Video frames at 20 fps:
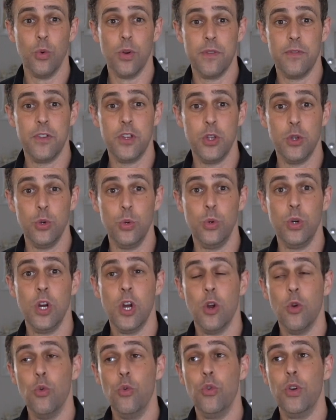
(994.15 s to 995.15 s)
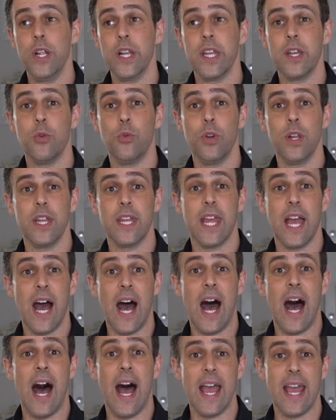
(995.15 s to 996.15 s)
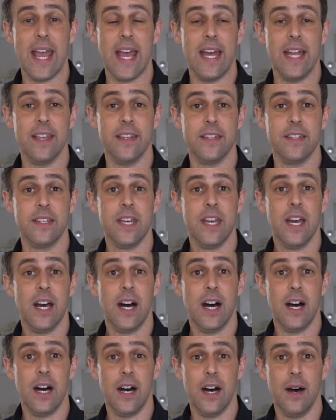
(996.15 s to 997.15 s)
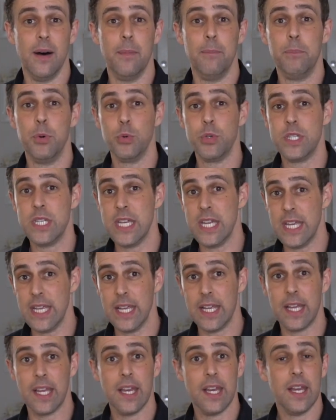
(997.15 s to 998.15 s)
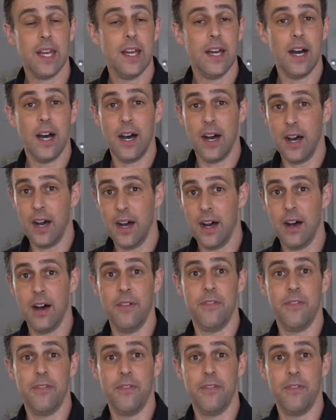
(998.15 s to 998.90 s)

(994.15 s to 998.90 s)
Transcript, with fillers: review really, really high-end uh, boutique uh,